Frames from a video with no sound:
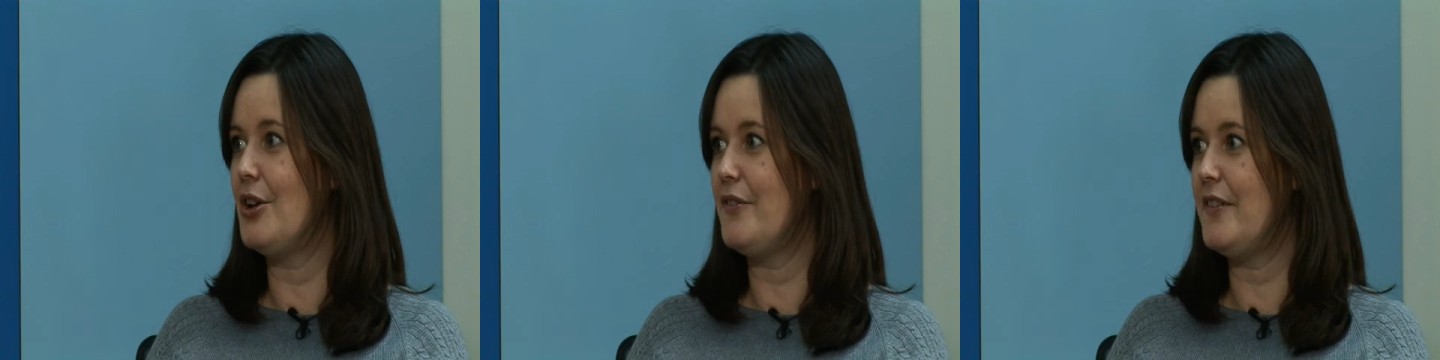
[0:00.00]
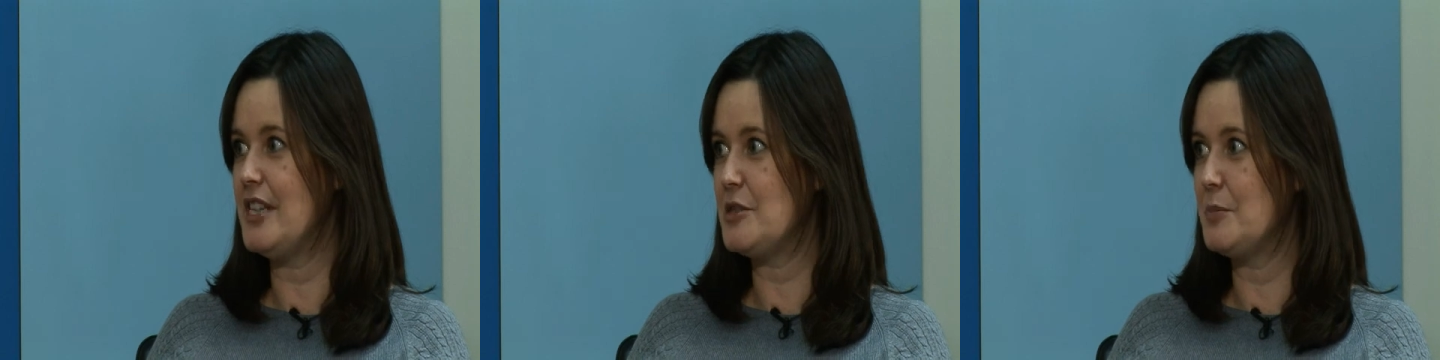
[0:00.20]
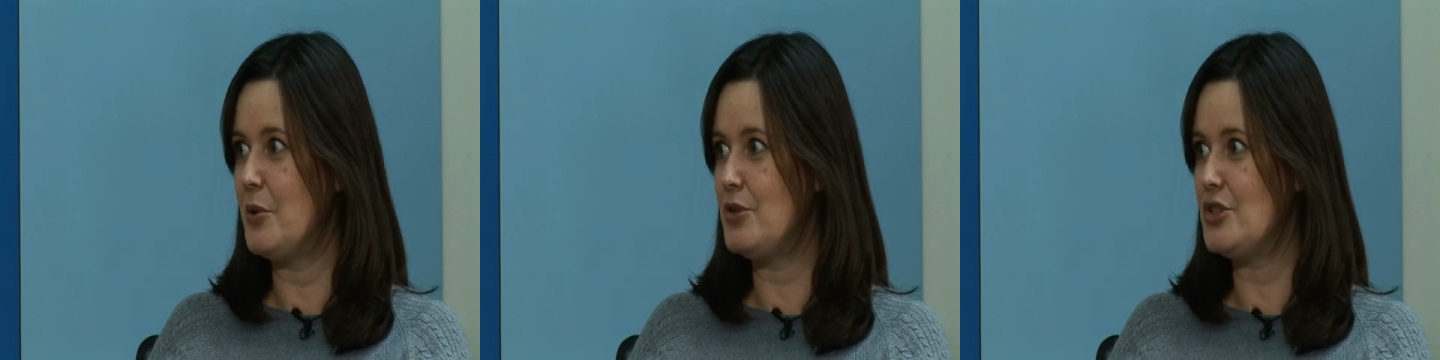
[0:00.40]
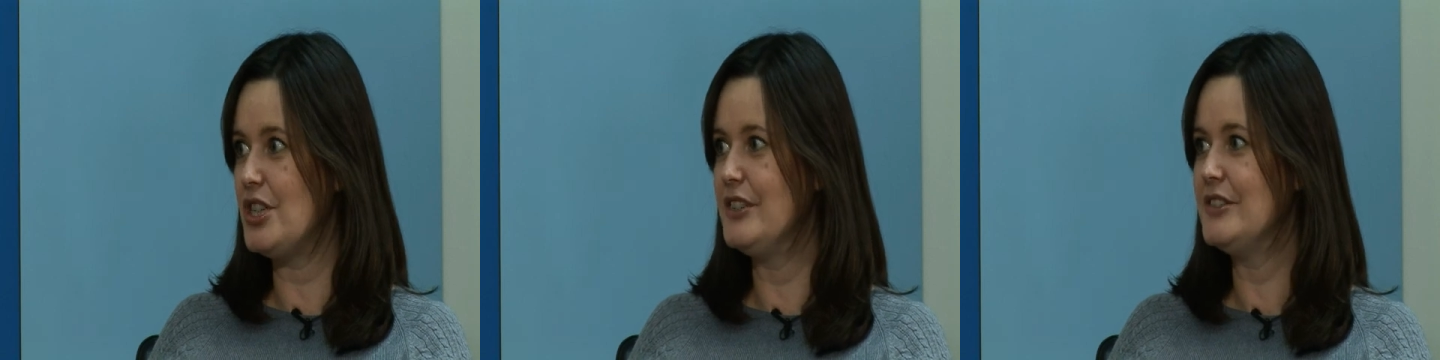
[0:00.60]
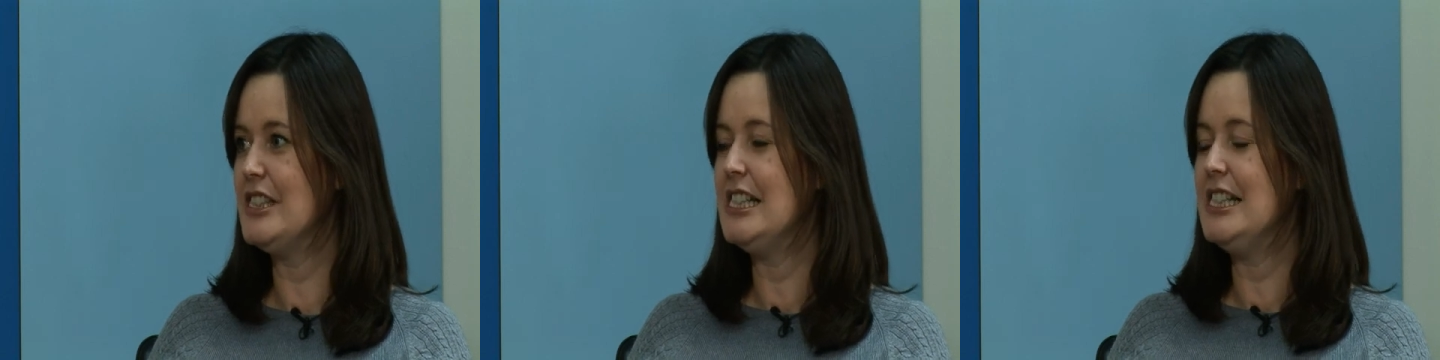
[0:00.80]
lot of
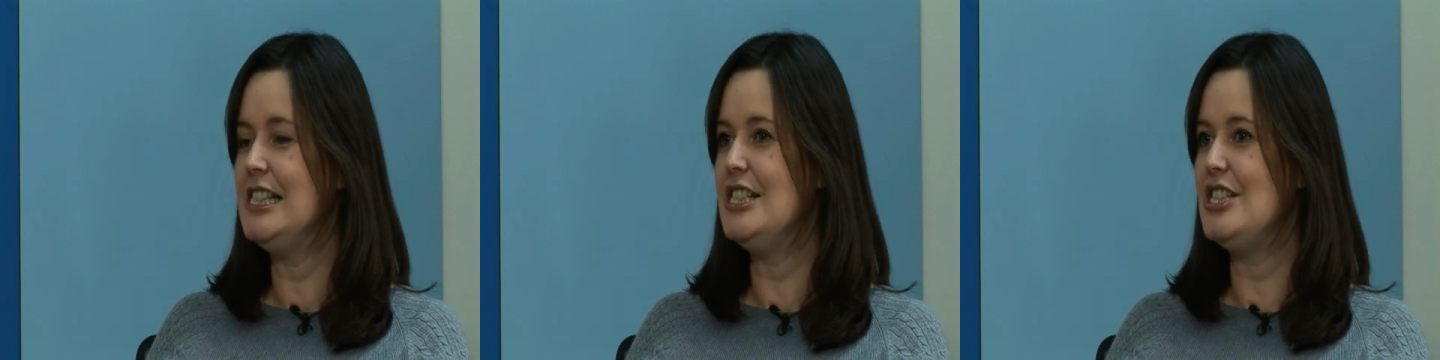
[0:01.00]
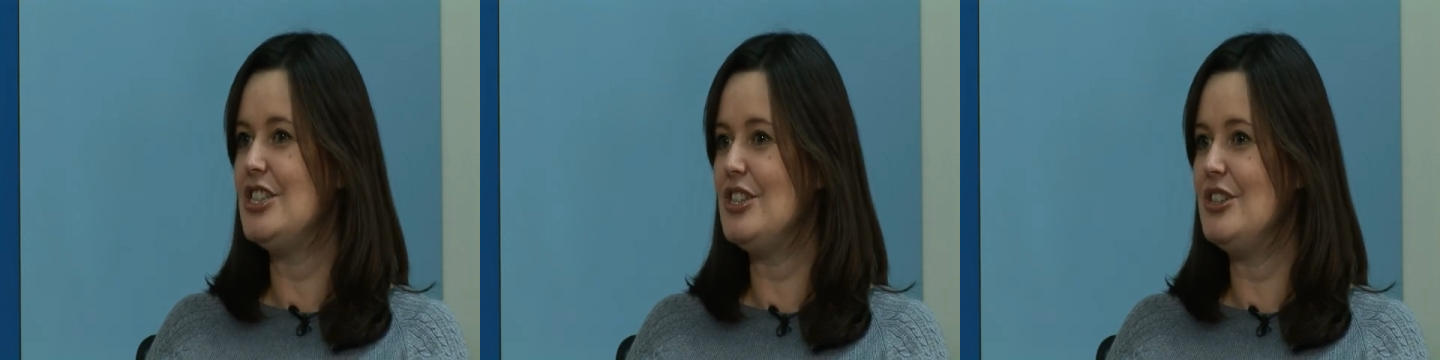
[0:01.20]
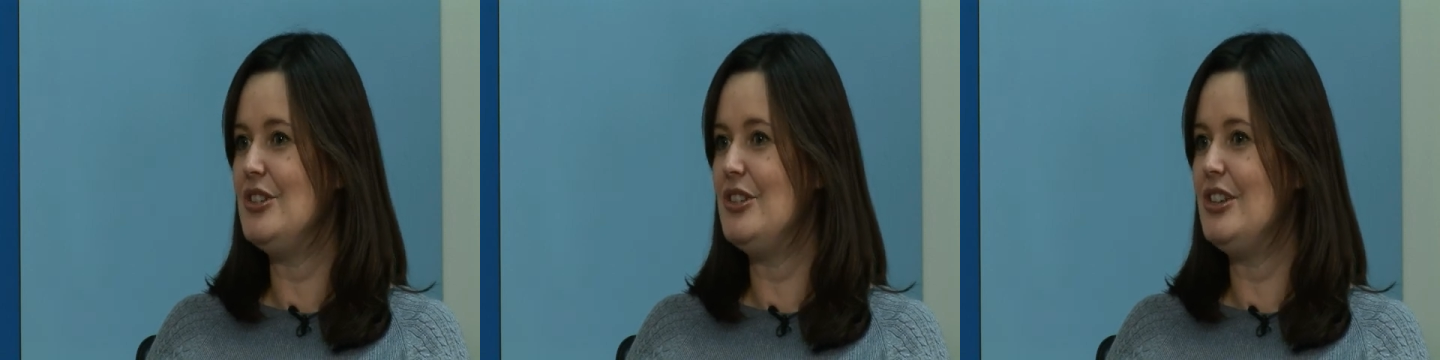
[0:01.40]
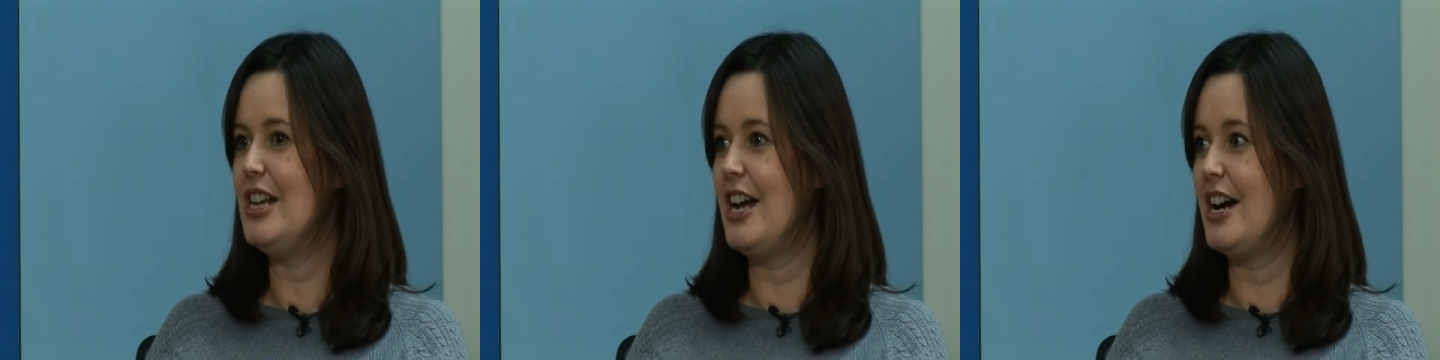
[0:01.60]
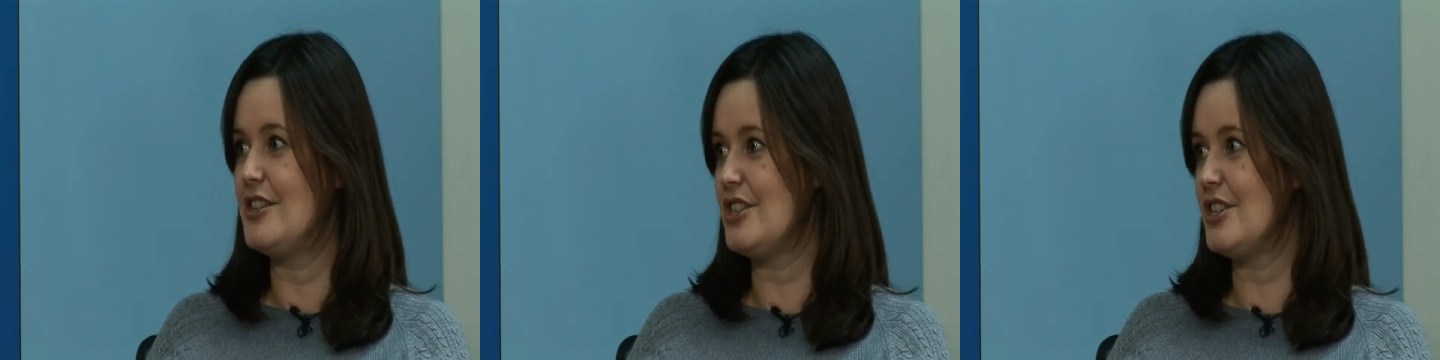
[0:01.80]
exposure to the
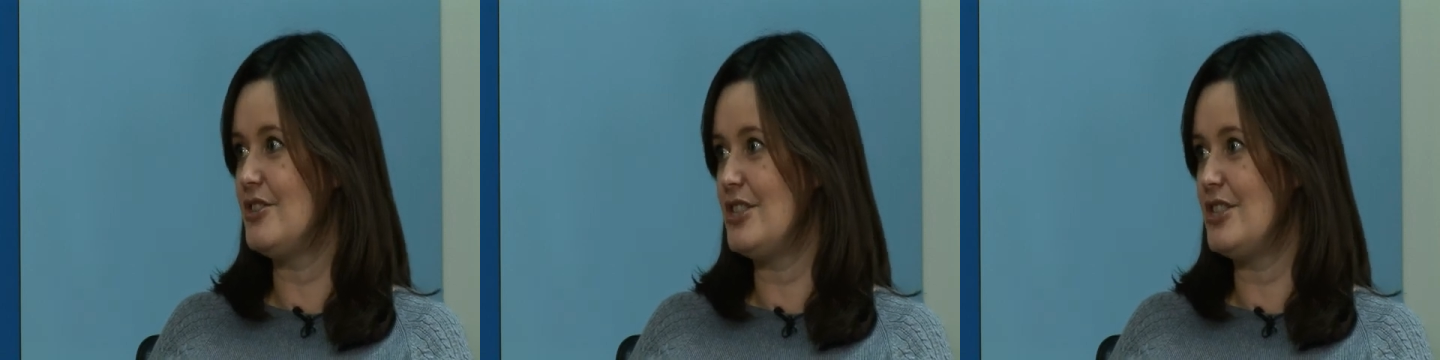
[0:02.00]
larger